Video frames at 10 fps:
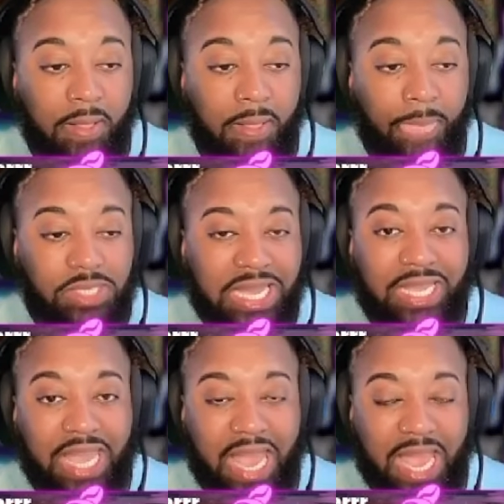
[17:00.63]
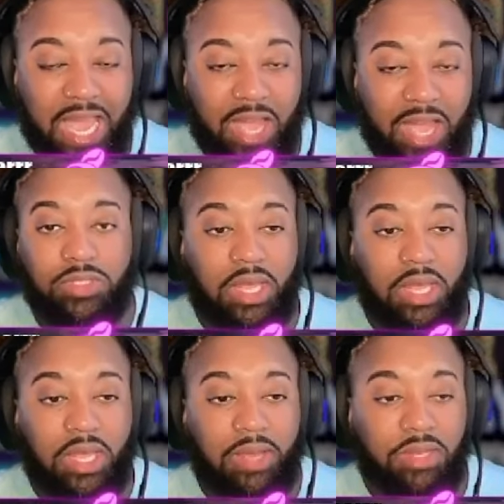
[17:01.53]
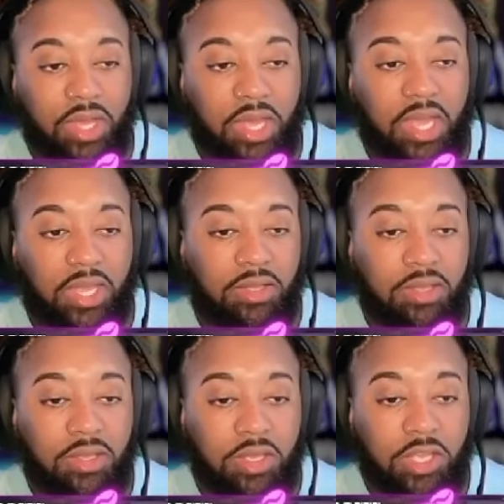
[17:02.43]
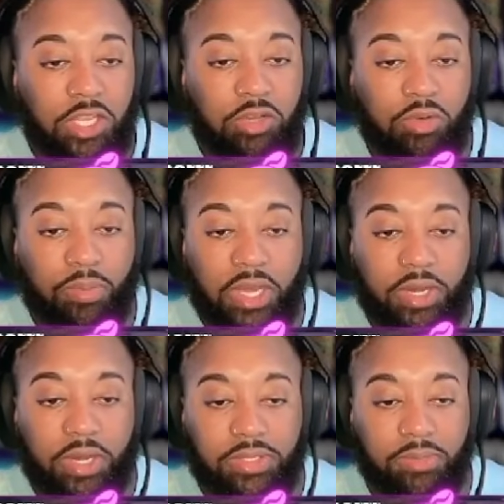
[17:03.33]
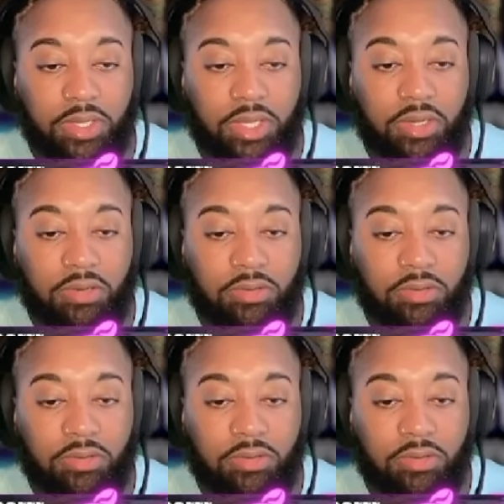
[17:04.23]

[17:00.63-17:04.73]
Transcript: Just like a couch to let me know that hey, you were planning to put something here.